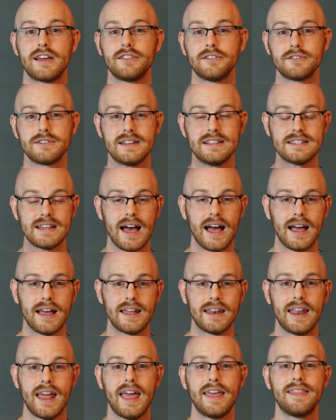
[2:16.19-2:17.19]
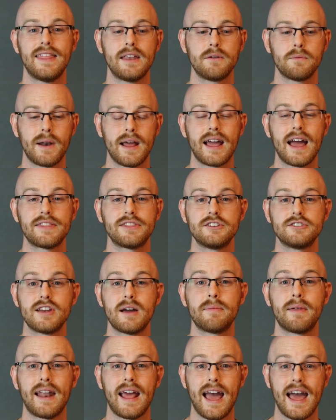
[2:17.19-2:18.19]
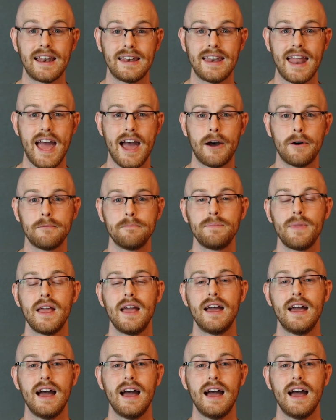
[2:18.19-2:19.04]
I learned a ton. And then when I got the job that I had now,